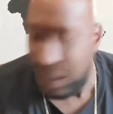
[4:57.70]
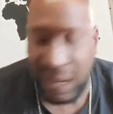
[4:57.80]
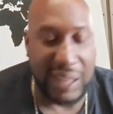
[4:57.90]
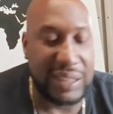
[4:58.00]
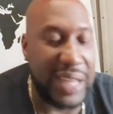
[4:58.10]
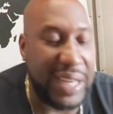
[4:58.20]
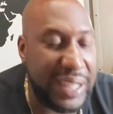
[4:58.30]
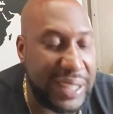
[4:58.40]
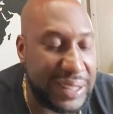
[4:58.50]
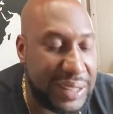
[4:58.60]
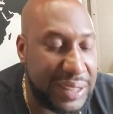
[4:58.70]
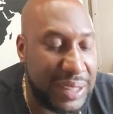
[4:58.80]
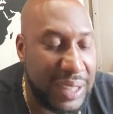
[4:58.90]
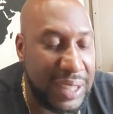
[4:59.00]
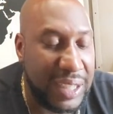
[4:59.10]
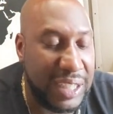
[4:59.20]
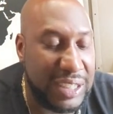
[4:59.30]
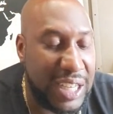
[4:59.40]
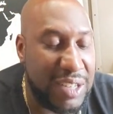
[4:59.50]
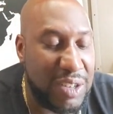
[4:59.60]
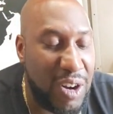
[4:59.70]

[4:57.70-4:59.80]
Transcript: I'll say this. It's getting